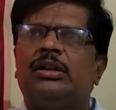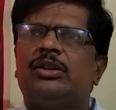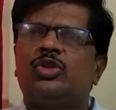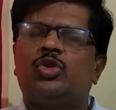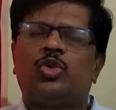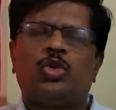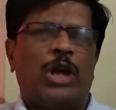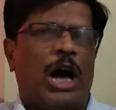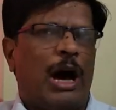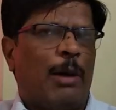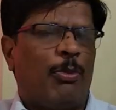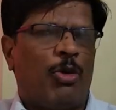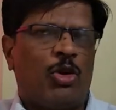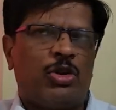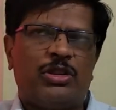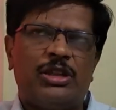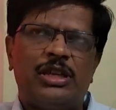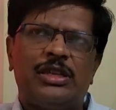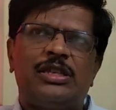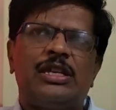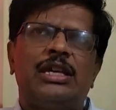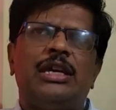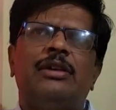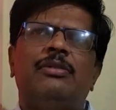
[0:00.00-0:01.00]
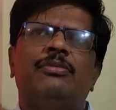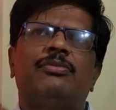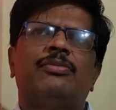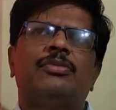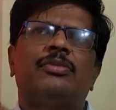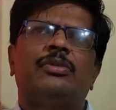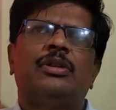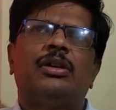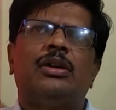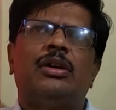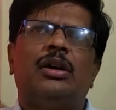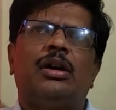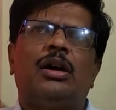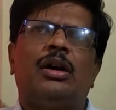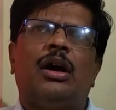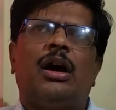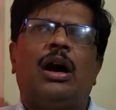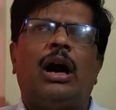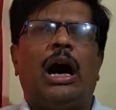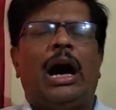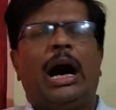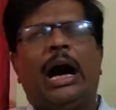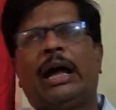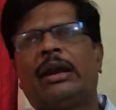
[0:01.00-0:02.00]
Sudhamurthy ji
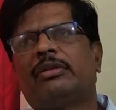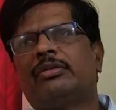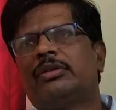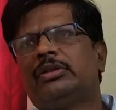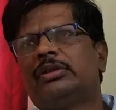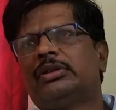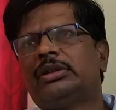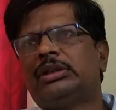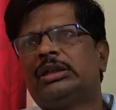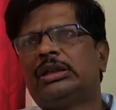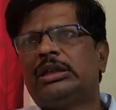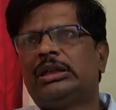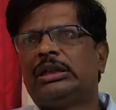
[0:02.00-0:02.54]
or